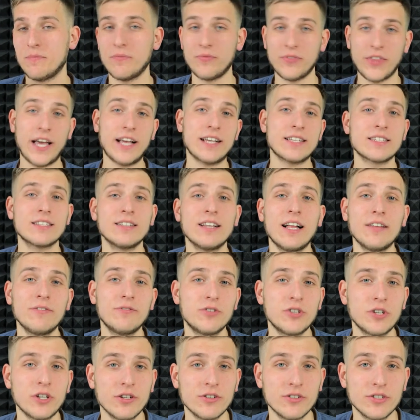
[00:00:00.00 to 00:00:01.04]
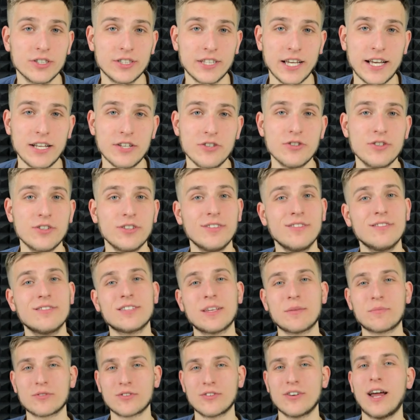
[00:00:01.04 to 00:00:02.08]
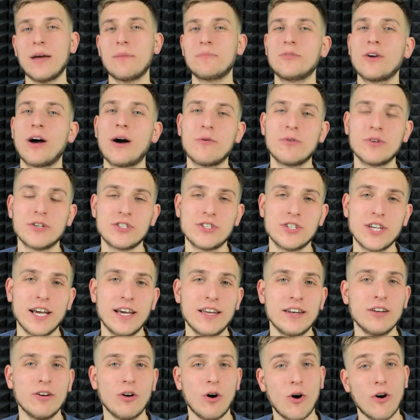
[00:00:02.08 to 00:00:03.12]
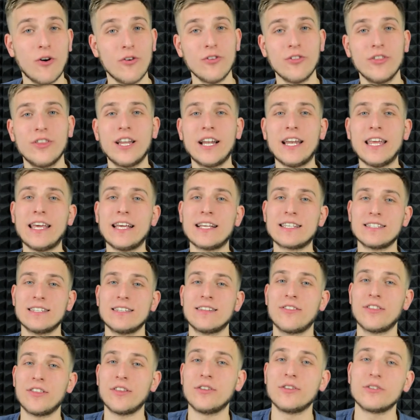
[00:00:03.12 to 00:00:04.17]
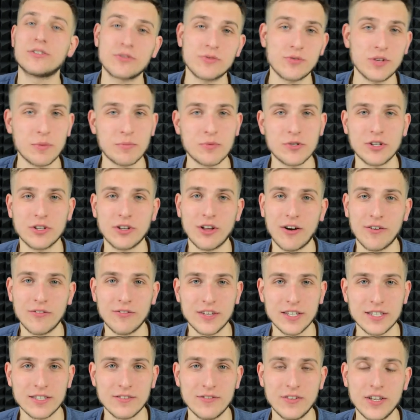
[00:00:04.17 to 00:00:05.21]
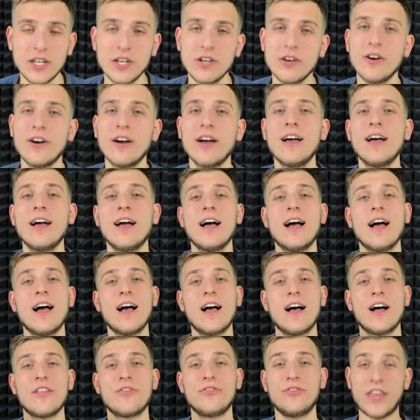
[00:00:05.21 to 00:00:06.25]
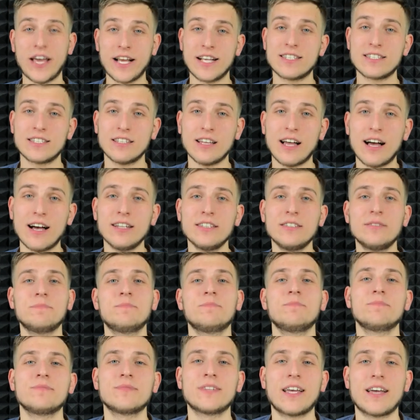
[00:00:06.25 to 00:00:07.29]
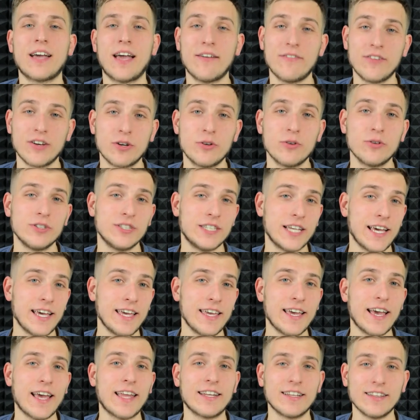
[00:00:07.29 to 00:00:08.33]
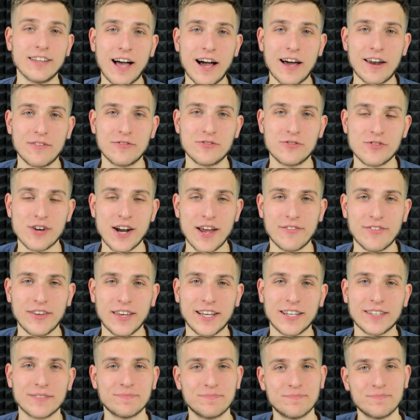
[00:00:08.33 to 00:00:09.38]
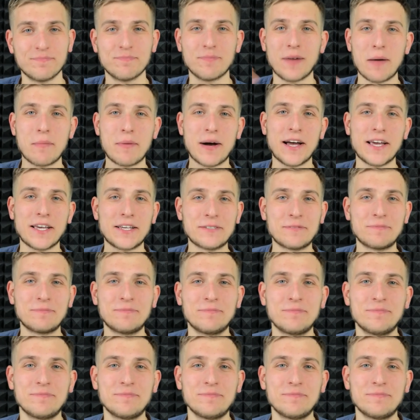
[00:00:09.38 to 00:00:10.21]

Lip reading: Thanks a lot for your attention. Subscribe to our channel. All the links in the description of this video. Thanks a lot. Have a good day and a lot of traffic. Bye-bye.